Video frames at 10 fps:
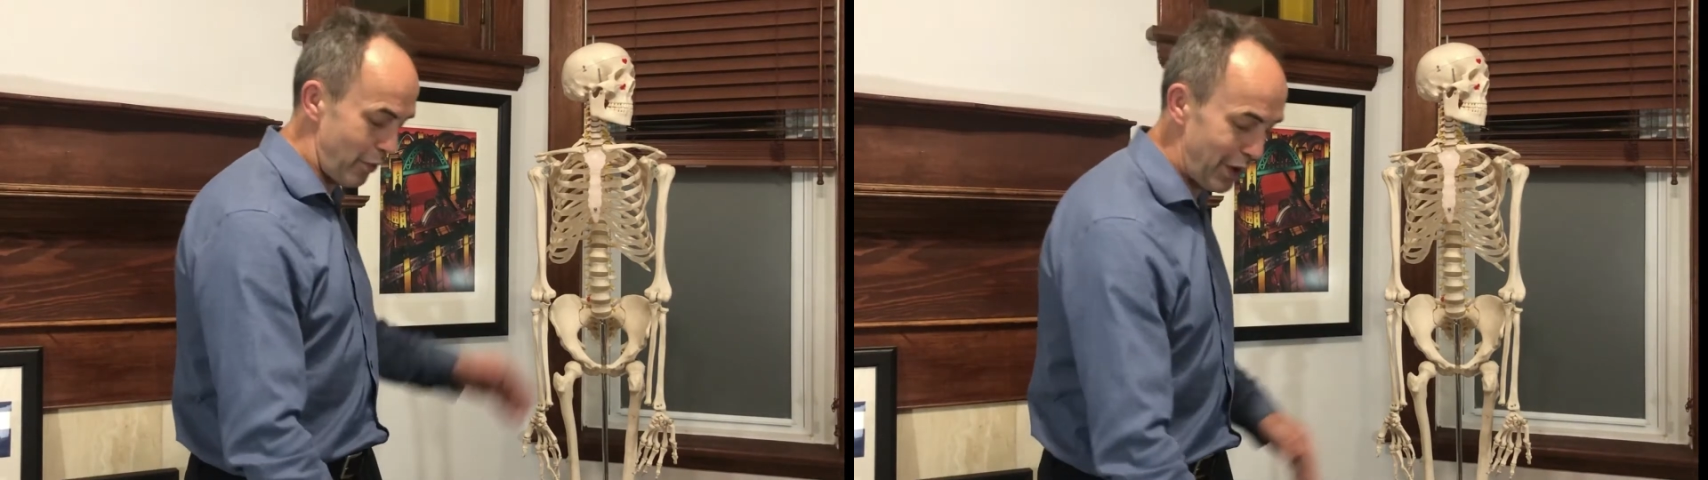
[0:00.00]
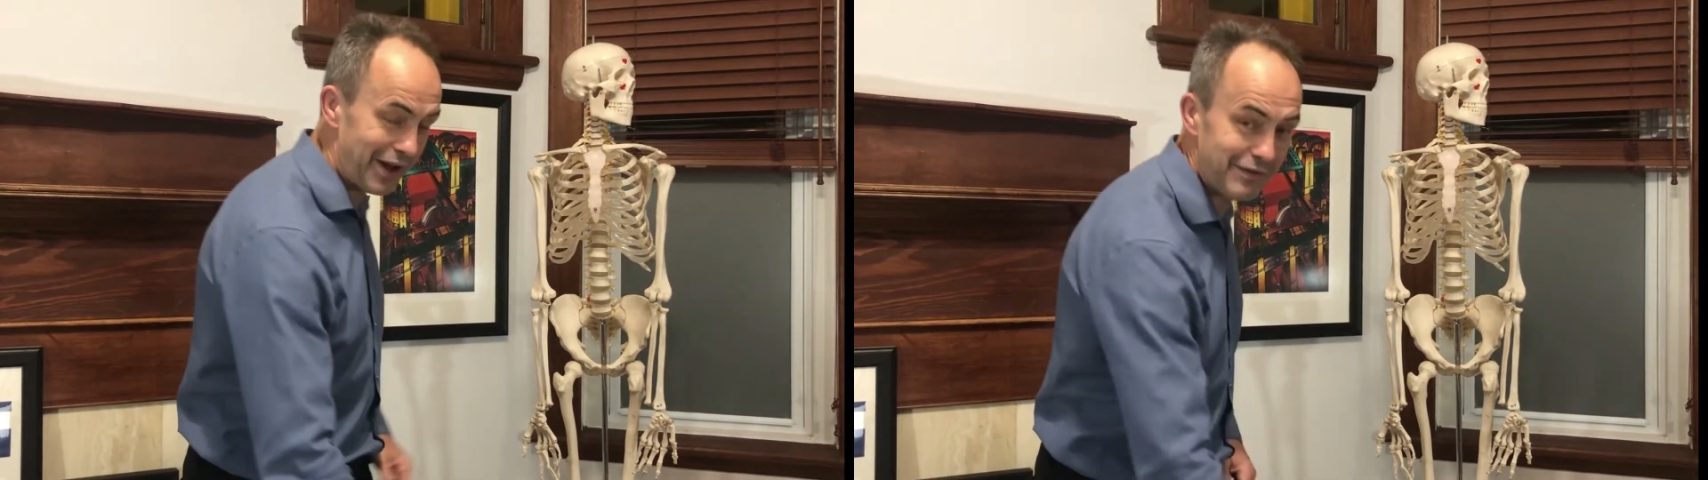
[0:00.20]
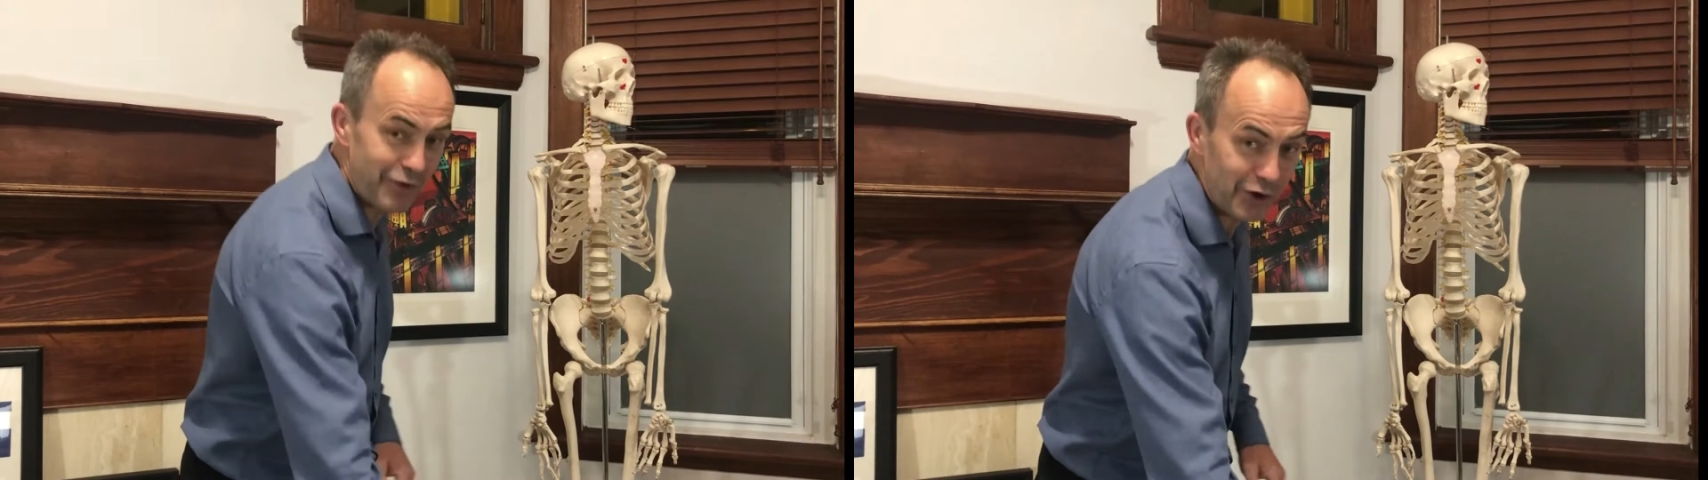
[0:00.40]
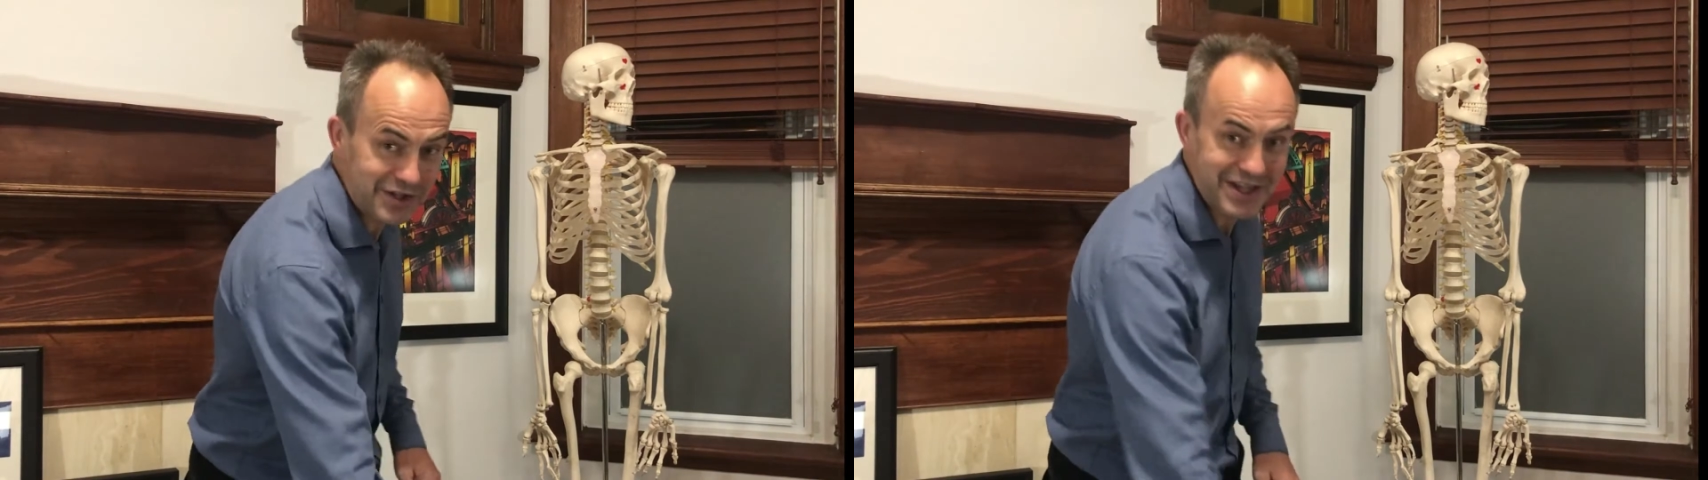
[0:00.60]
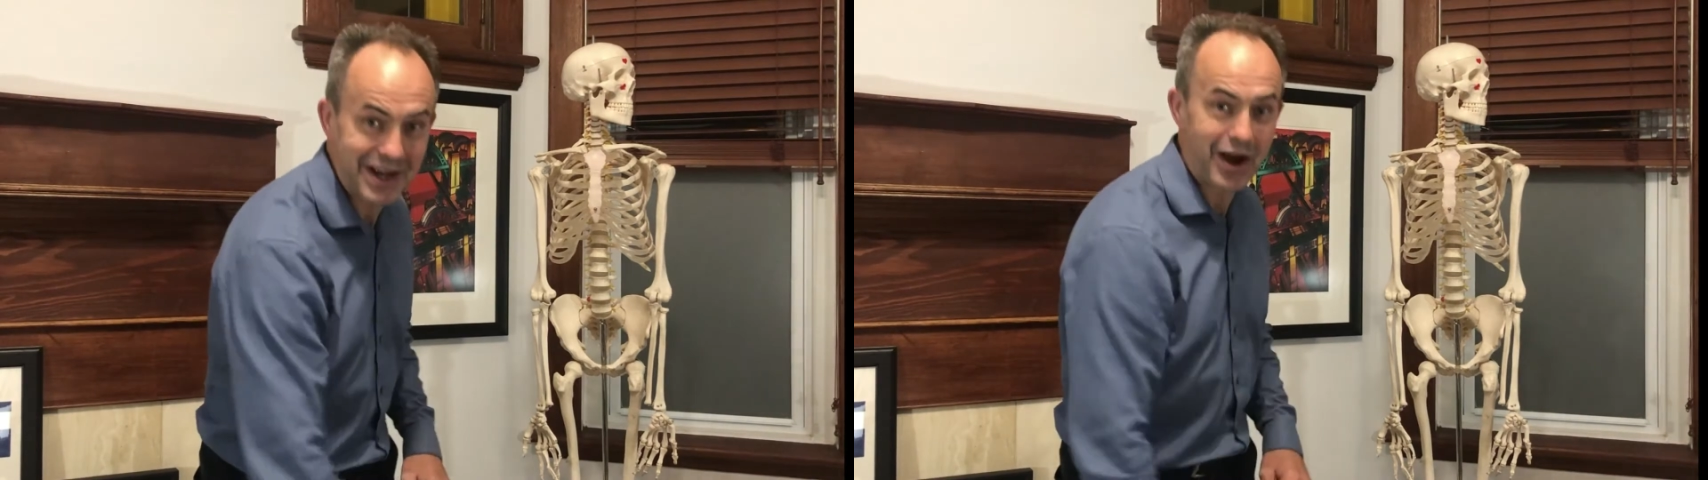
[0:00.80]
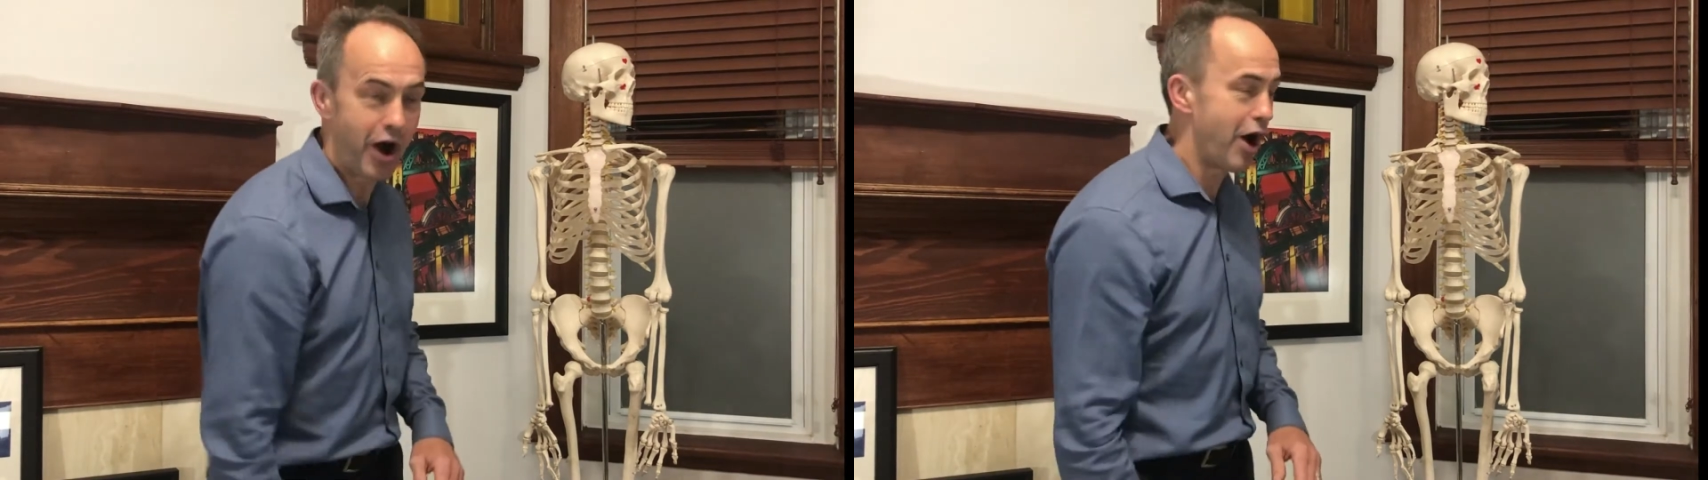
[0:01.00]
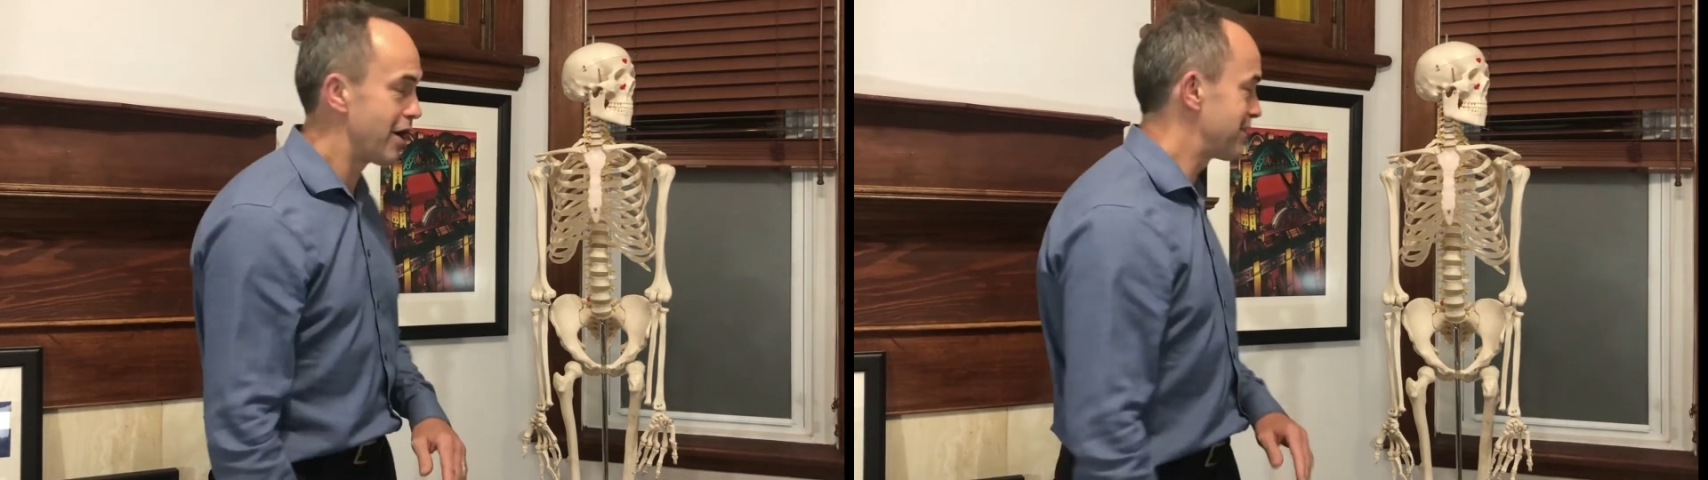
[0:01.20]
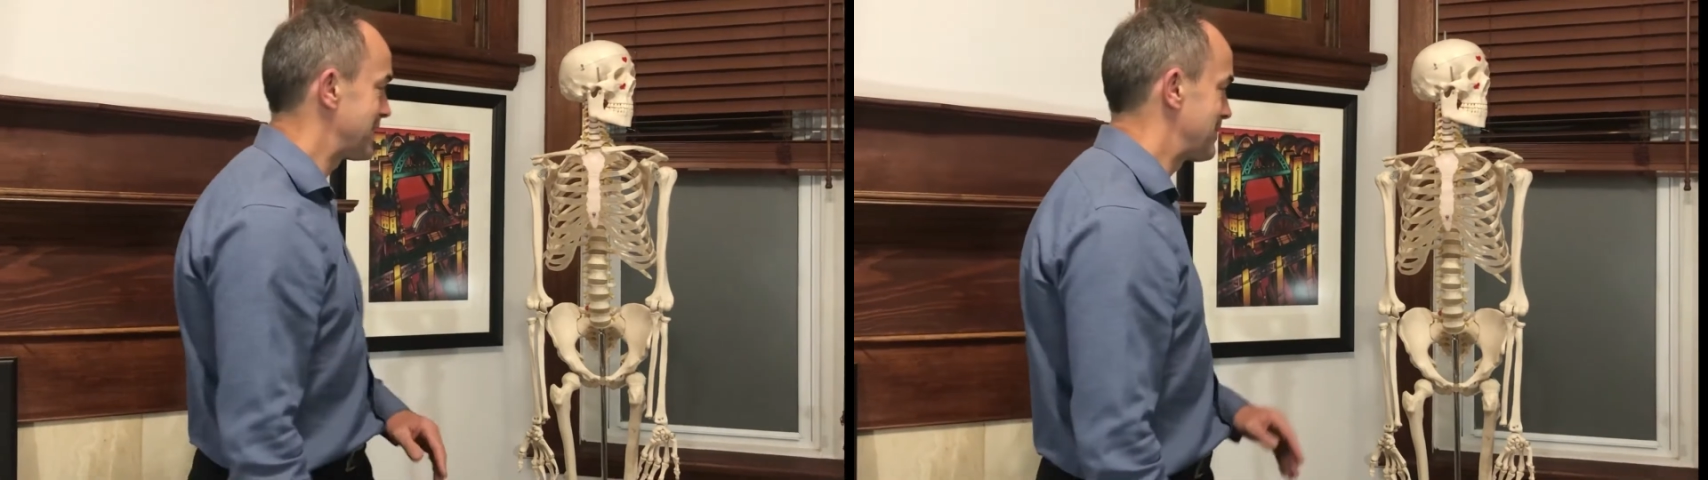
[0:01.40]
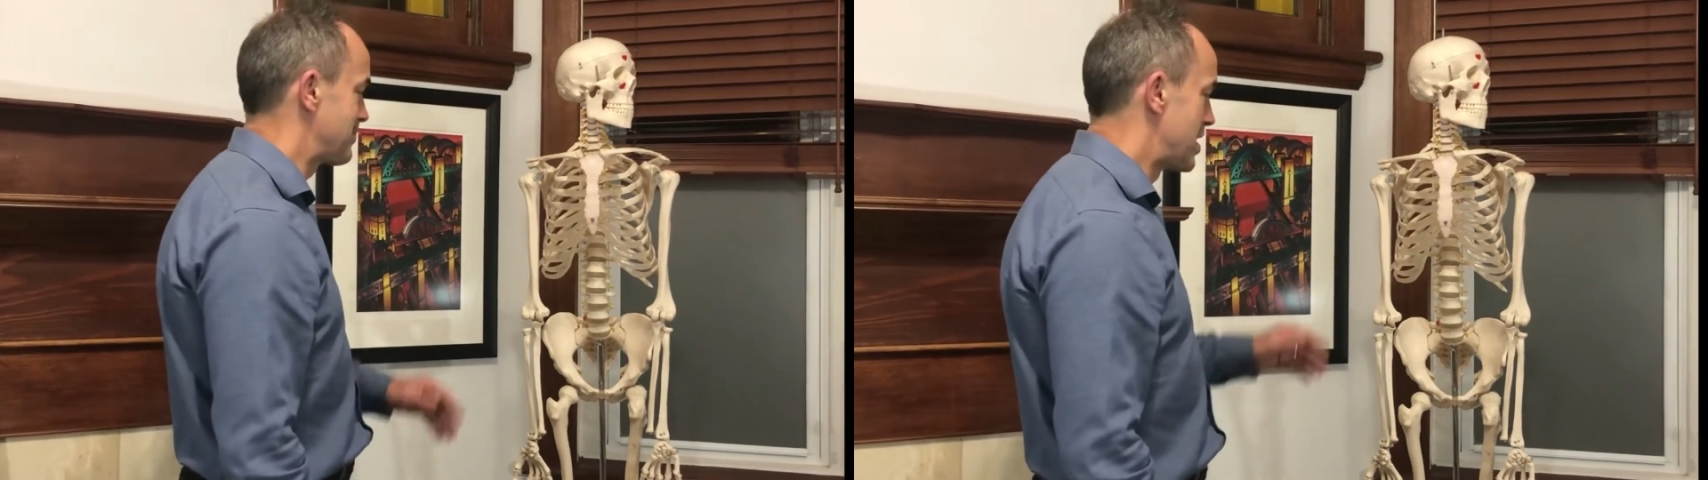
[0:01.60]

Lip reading: willing volunteer, Harvey.